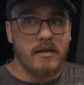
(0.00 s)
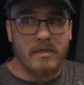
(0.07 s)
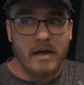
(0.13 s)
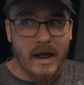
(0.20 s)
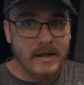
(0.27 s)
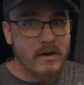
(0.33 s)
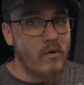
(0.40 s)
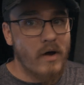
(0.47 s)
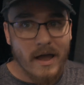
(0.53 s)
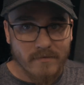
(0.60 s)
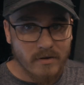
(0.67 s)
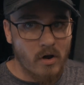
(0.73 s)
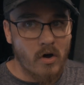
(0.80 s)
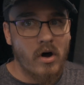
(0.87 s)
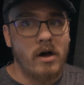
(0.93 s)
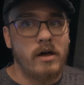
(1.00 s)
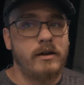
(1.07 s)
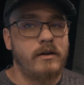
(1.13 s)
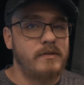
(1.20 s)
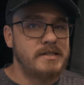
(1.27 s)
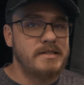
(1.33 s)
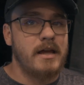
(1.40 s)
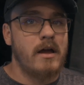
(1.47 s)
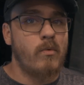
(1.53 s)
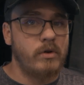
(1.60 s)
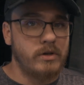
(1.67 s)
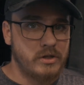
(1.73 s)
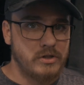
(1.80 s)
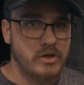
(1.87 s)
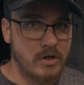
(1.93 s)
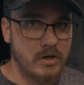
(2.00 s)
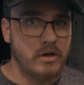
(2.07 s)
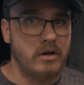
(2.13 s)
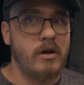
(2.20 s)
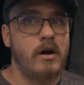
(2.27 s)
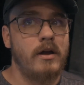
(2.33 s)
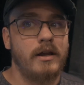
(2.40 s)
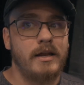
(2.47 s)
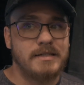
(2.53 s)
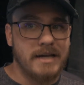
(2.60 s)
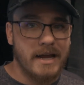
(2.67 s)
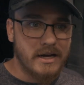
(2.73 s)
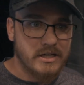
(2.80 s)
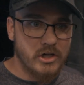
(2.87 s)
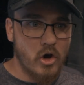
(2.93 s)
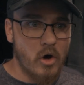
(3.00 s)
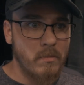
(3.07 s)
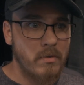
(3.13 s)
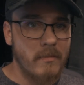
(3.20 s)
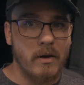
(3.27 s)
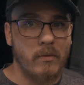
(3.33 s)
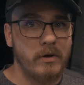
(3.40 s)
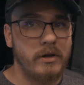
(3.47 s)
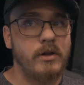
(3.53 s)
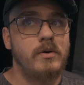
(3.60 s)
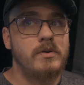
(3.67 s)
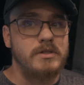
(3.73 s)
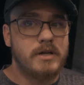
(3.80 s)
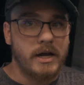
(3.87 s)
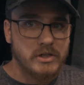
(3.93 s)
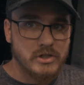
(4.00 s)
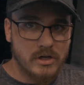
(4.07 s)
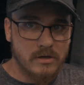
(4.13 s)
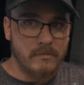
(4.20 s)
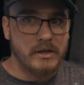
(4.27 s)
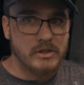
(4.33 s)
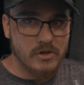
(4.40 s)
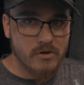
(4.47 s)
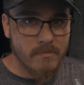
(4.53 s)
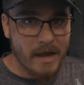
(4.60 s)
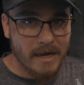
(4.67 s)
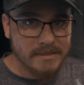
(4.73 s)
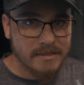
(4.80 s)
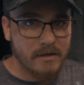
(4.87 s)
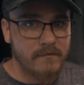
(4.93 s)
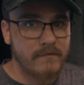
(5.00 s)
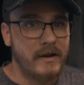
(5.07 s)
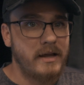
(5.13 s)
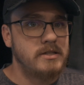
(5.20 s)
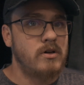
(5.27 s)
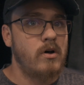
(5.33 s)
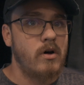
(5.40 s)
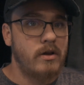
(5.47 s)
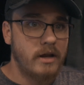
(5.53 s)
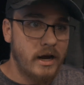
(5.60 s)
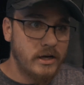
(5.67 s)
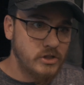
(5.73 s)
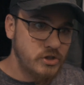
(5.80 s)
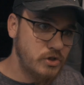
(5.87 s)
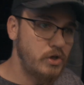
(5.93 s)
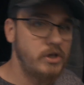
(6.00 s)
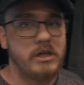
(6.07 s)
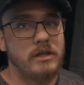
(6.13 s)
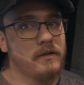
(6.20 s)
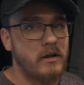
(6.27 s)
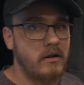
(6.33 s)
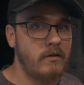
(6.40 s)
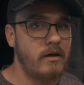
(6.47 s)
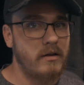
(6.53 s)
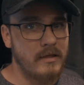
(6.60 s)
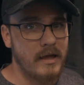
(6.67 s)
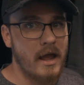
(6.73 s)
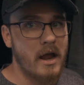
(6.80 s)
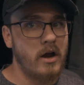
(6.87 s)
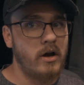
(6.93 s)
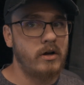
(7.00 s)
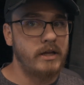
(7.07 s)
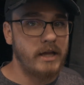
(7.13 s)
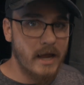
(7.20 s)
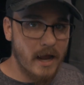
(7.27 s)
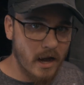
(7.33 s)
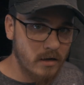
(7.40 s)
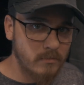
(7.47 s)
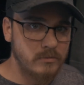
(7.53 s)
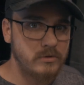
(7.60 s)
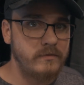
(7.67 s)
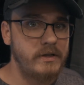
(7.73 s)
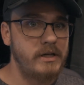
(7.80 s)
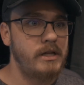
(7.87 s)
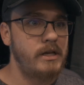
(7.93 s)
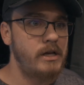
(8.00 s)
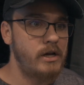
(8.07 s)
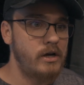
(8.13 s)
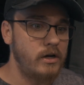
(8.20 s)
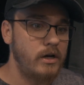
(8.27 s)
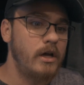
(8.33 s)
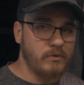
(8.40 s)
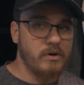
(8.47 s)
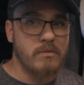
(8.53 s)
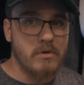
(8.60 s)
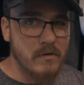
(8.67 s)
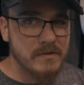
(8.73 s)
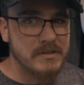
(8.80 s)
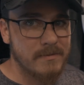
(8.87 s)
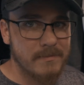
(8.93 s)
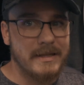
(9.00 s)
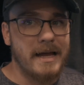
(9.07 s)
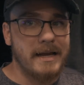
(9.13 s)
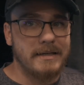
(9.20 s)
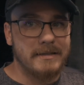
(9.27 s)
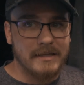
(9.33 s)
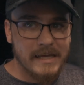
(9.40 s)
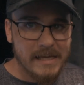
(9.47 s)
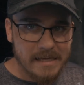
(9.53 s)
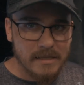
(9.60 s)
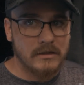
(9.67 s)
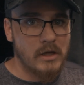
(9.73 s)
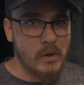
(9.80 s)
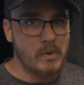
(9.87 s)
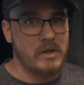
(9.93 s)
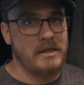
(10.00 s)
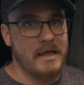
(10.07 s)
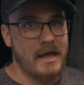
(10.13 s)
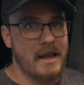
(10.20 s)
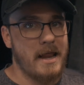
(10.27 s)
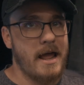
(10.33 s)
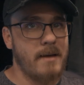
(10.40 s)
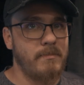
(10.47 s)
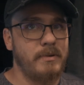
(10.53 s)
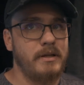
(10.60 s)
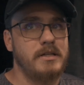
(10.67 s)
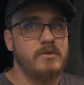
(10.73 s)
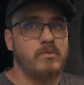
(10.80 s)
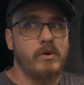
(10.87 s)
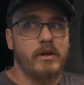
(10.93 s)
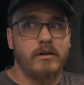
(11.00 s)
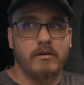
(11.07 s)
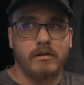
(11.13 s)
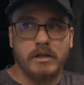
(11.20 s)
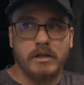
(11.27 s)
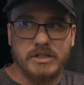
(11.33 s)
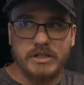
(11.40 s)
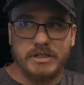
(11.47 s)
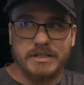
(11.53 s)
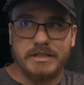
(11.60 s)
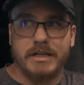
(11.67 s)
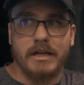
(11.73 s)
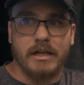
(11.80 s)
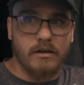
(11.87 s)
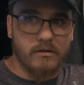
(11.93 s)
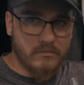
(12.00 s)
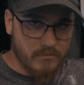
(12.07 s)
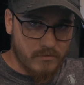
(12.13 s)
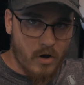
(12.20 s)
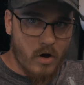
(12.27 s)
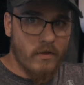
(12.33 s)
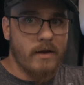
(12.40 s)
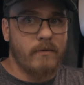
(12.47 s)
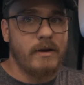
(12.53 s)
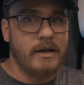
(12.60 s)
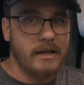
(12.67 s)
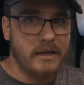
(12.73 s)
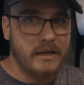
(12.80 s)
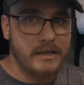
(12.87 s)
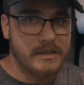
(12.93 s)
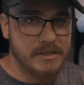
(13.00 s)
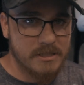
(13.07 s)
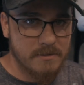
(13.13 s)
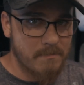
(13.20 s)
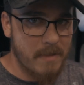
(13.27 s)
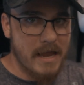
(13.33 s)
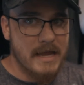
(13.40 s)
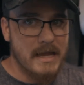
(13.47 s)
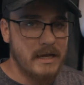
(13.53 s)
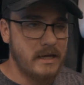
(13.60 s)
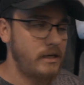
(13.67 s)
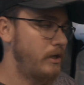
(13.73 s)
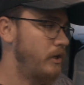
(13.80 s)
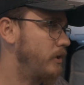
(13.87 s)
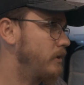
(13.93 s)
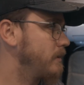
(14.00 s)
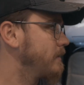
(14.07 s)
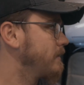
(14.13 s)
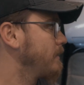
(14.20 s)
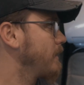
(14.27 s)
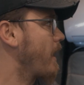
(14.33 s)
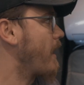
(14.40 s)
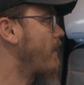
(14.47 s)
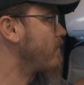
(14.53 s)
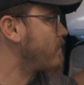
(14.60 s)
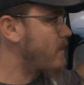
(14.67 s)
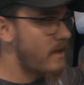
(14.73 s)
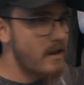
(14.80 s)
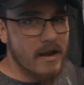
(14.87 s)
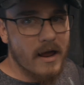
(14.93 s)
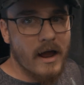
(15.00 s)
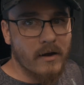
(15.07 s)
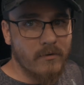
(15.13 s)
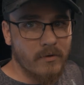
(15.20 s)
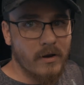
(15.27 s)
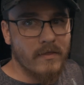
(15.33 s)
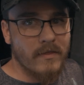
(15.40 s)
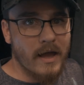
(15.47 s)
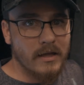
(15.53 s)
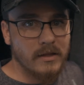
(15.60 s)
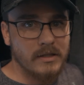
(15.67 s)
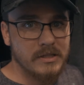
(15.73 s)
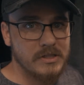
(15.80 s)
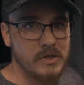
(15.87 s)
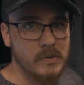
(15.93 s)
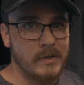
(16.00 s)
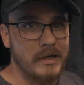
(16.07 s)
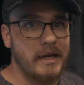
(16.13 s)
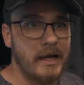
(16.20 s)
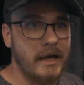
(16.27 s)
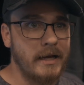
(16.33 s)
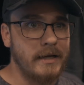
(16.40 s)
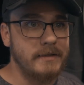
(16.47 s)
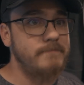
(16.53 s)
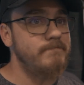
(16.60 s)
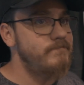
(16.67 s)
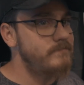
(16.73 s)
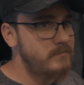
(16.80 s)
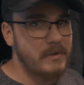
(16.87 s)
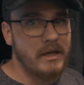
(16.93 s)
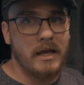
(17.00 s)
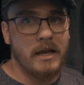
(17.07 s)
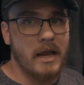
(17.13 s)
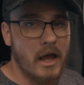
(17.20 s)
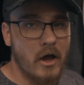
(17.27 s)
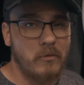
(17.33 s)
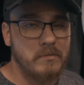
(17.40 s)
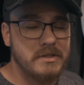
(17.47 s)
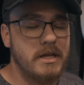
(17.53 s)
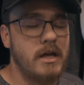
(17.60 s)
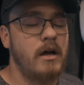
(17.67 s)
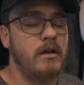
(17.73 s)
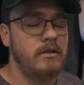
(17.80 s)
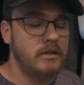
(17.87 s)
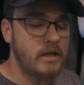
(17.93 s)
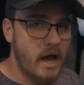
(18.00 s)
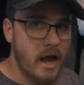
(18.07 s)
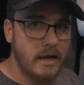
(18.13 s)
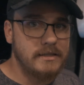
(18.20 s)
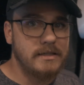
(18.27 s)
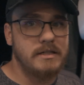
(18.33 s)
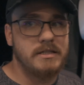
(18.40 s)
I don't have it on and let's say I want to turn it on, is I actually open my windows, I turn my 2 max air fans on, I circulate a lot of the air, get air moving in here, remove some of that heat loading that happens when just sitting, all that radiant heat's just baking in here, and then I run this unit, and it helps a lot.